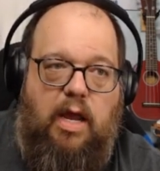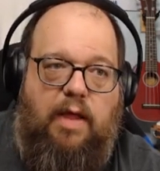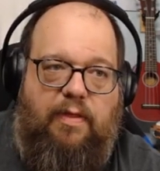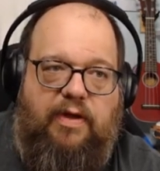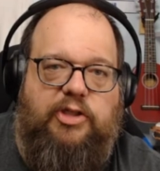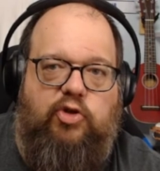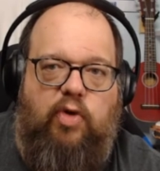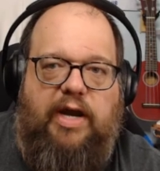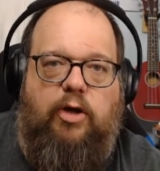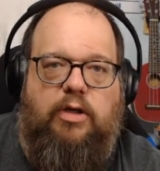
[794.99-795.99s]
the
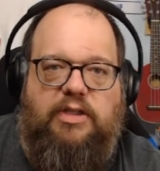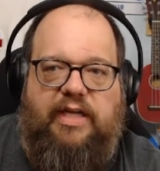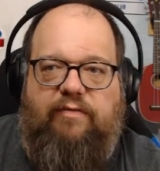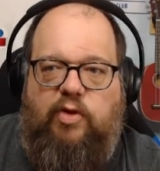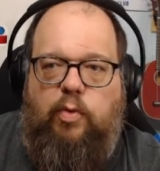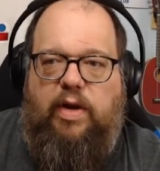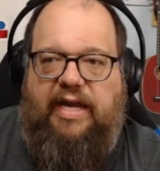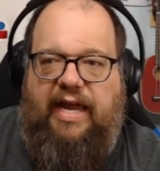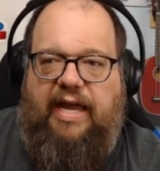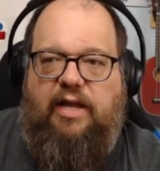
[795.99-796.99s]
strikers, like, if you want to
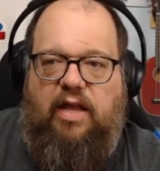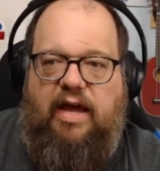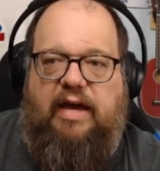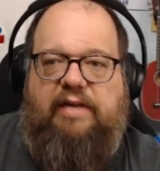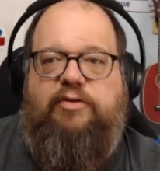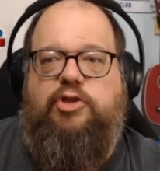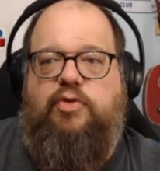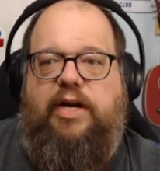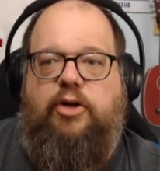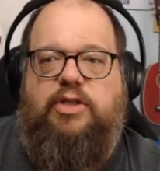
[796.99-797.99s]
get a lot out of your
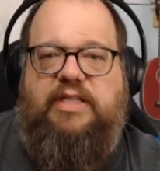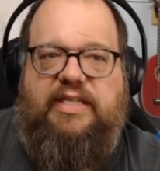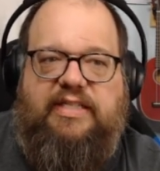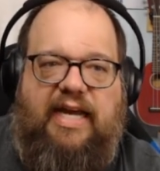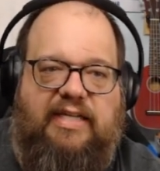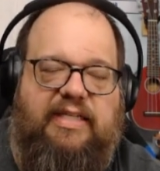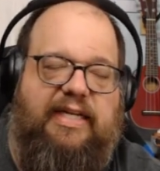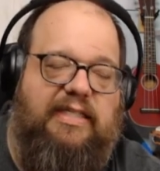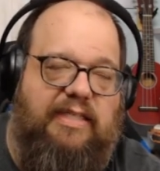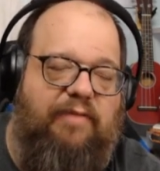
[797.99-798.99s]
strikers, this
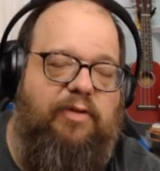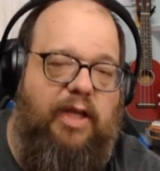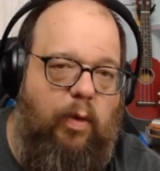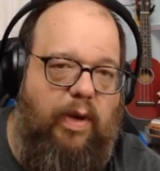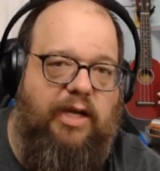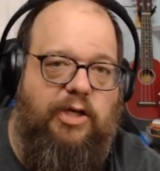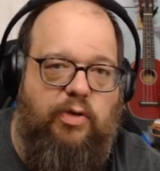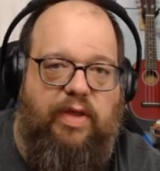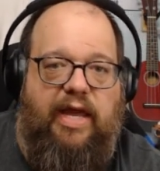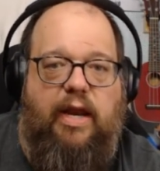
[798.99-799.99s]
tactic is definitely a way to
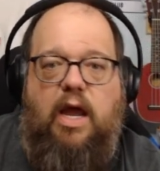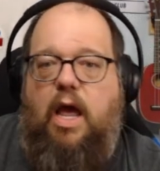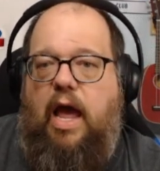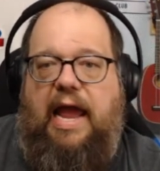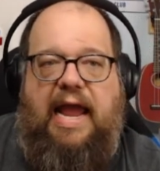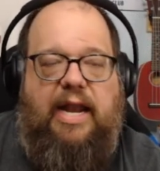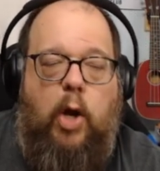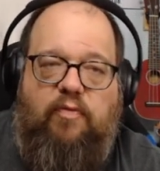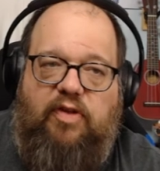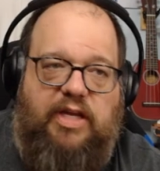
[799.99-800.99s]
do that. And
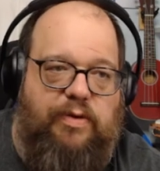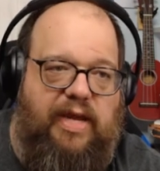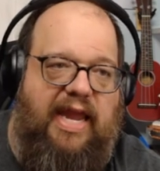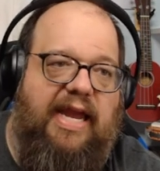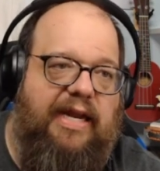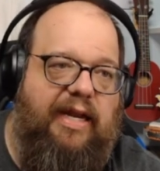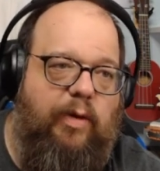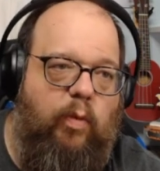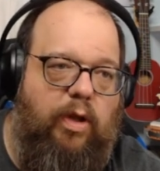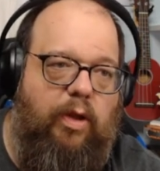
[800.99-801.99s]
hopefully you can,
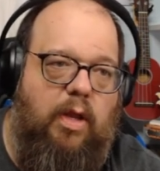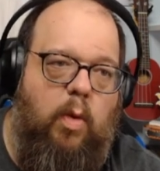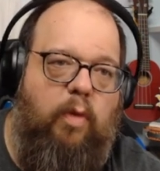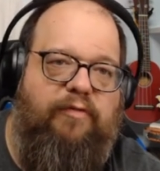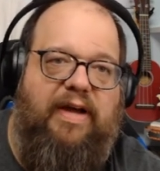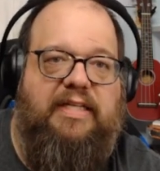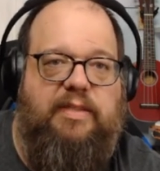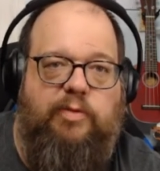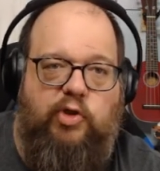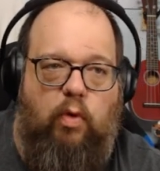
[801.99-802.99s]
and we'll find
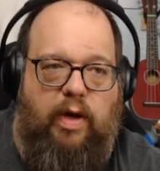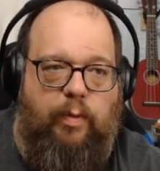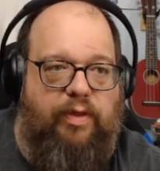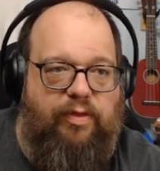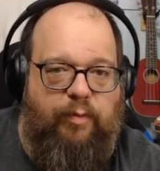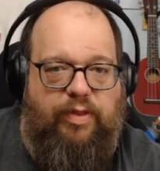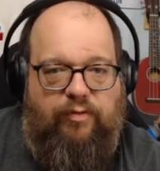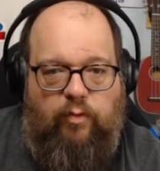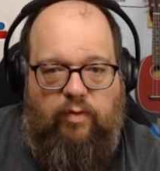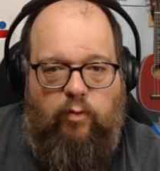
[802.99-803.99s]
some joy with a
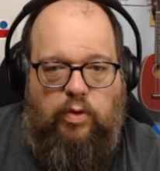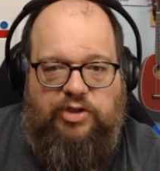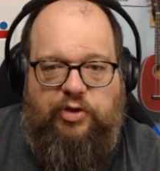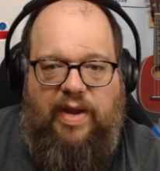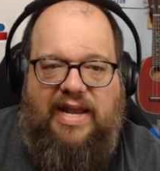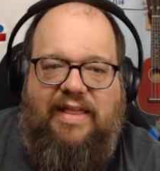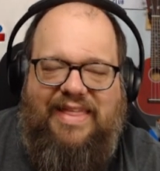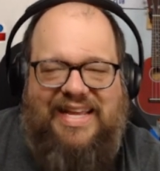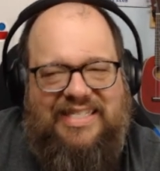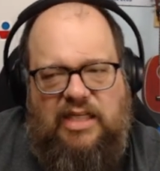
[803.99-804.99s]
4-4-2. And I
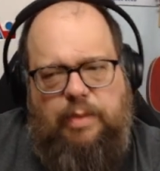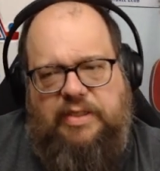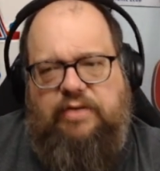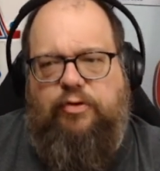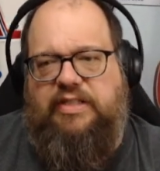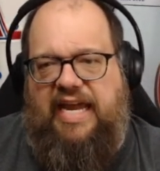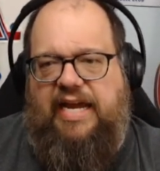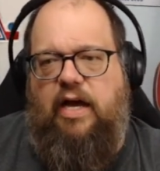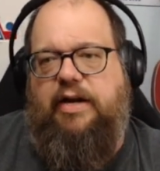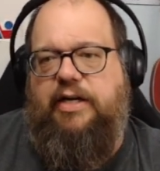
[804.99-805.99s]
think it's a little bit different take
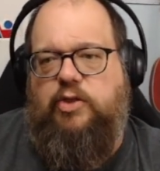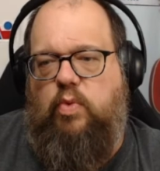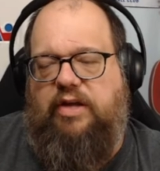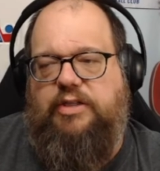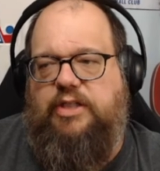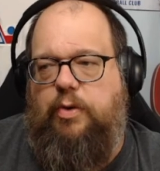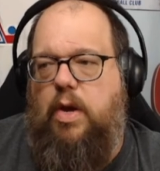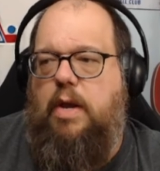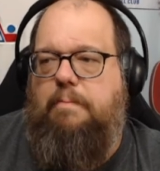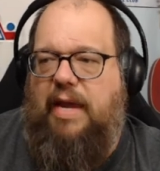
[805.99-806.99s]
on it as well. So
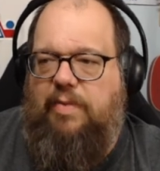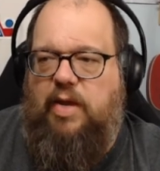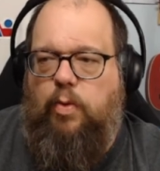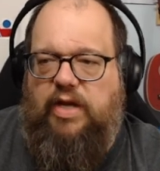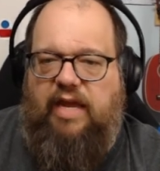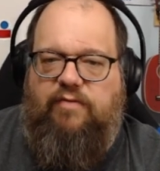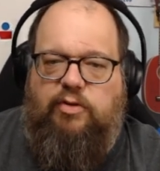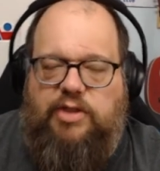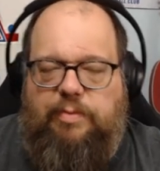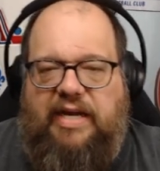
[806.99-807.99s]
maybe it will give
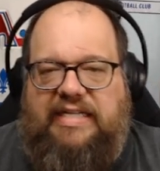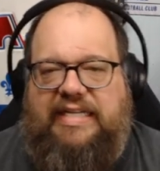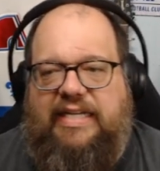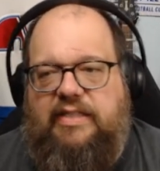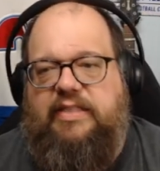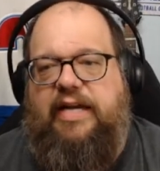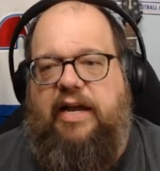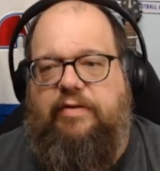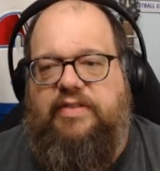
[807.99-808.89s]
you some ideas to kind of